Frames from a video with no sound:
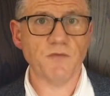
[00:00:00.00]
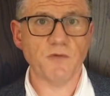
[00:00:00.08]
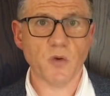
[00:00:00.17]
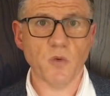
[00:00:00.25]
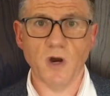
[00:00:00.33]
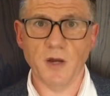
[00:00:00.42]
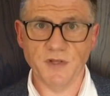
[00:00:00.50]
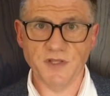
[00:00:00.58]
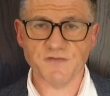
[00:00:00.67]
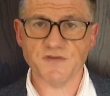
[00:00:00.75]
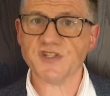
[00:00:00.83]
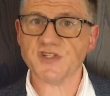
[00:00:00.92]

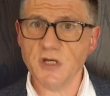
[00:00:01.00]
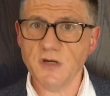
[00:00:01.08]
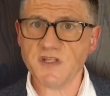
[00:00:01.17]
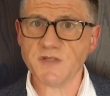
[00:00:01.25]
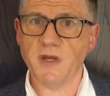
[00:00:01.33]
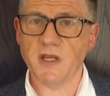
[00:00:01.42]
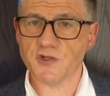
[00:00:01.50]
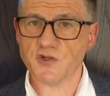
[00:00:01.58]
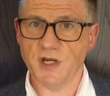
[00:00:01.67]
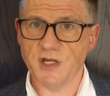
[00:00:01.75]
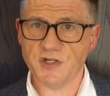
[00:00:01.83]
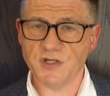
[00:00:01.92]
requirements for service
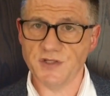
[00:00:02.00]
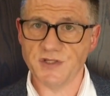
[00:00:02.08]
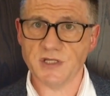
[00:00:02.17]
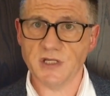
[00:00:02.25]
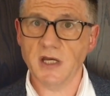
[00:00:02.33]
penetrations,